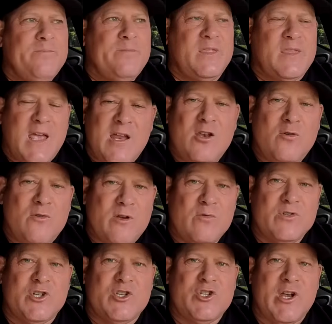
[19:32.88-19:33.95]
But they knew there
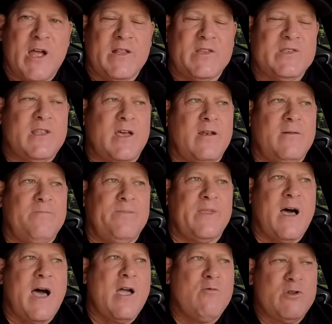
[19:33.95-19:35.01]
was a chance that
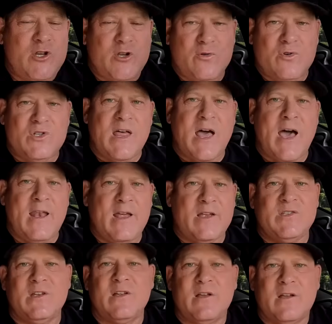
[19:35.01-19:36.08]
I would use that
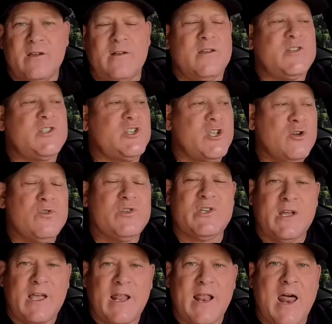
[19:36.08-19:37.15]
as an excuse
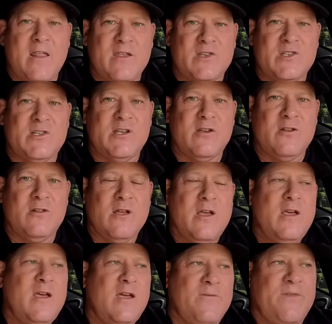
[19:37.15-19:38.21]
to get out of this deal
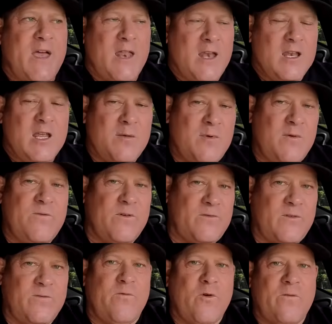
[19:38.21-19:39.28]
if they didn't give me
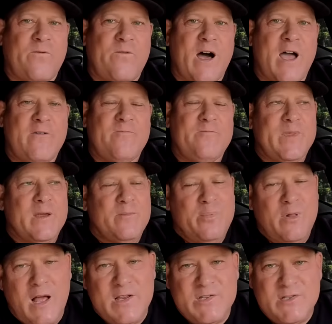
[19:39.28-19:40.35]
fifty-four five
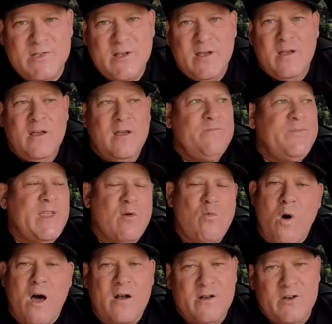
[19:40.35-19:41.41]
Plus, they
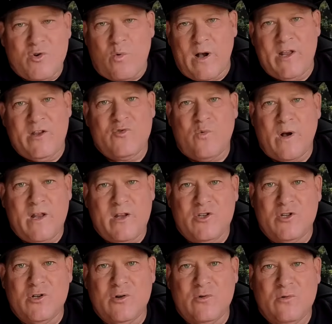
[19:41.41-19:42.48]
wanted a
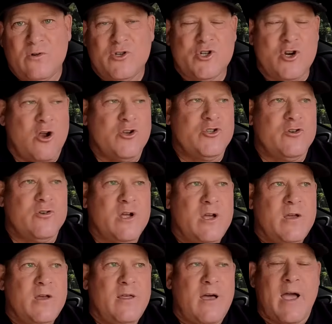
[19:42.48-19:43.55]
2022 Charger.
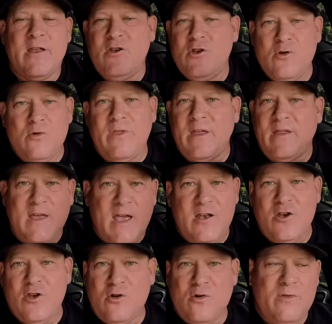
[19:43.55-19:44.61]
I knew that they
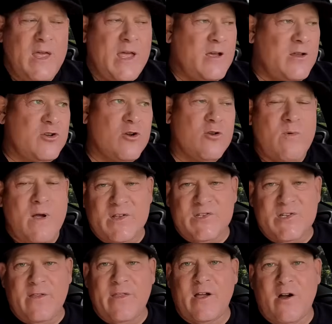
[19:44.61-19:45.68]
knew they could turn around and
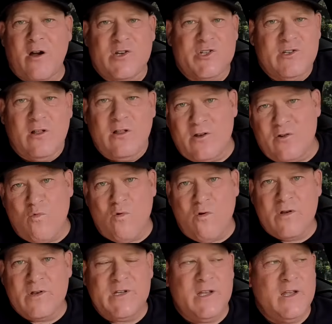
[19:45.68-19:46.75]
sell that car. Still under
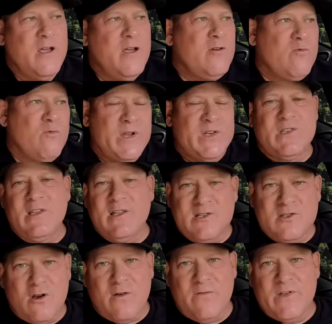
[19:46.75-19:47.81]
warranty, recently
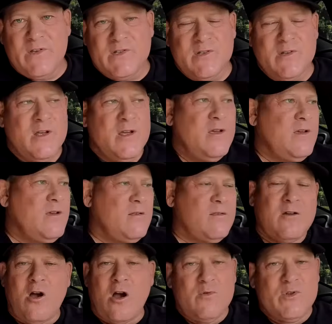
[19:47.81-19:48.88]
serviced.
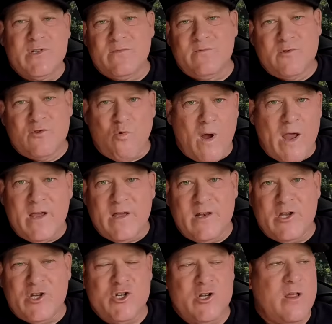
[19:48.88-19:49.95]
The car was in great
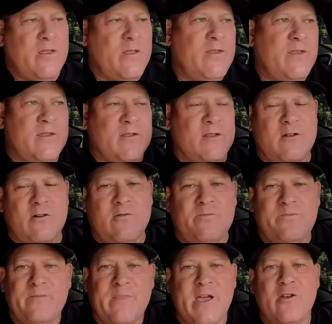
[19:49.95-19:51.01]
condition other than the little
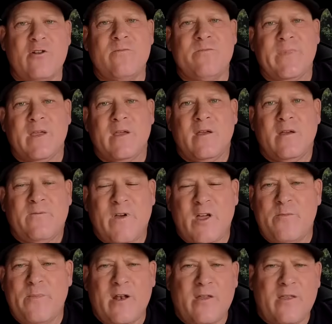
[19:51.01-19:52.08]
minor
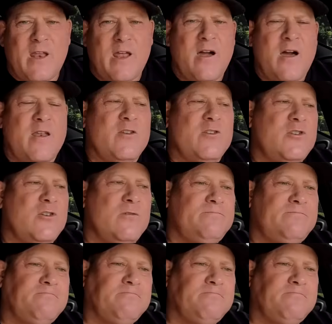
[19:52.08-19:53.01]
fender bender that I got into.